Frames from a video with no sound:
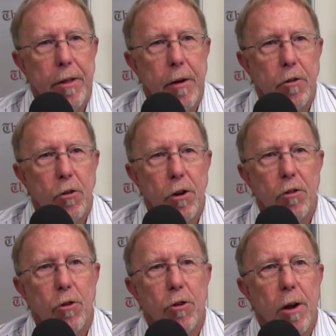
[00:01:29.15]
That was only
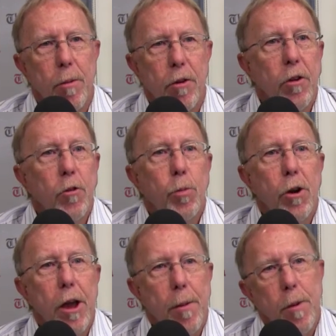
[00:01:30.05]
his 3rd time. He was
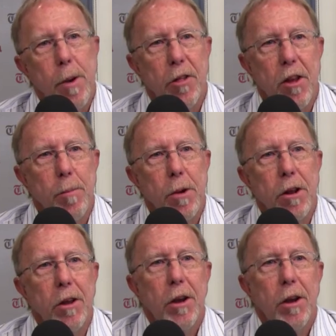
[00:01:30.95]
pretty happy about that